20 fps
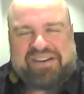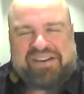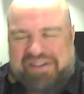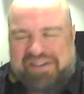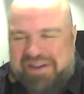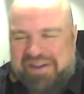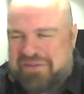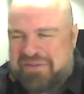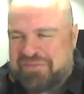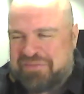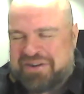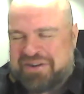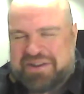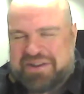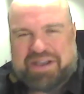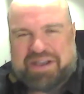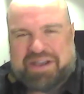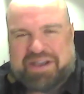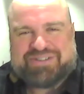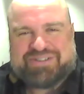over a
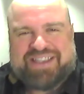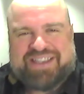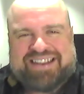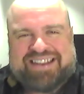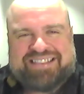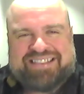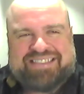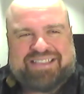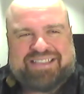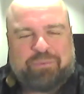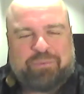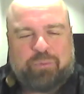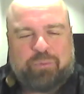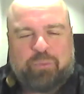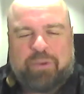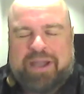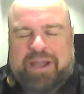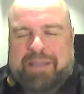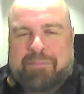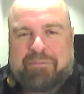negotiated deal
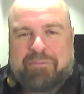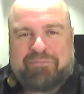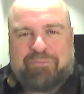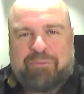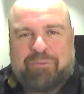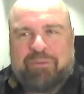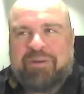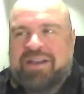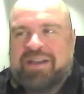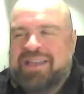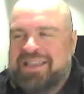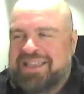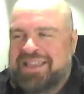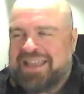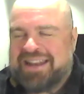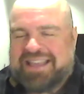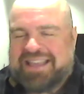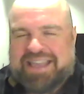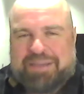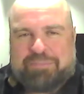way before
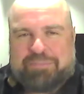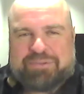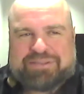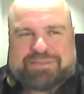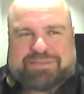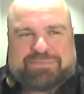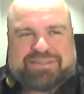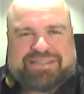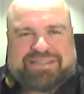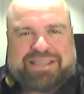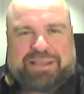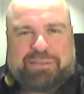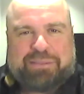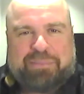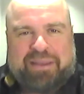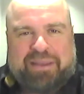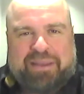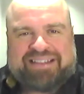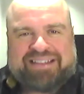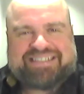getting hit with some steel,
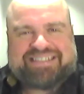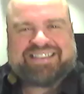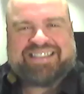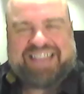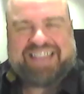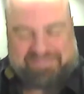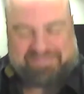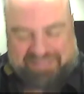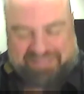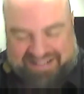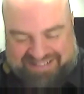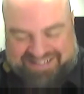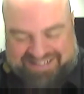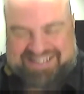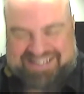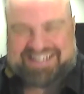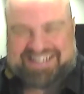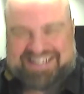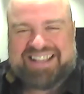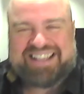mate. I'll tell you that
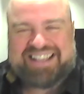much.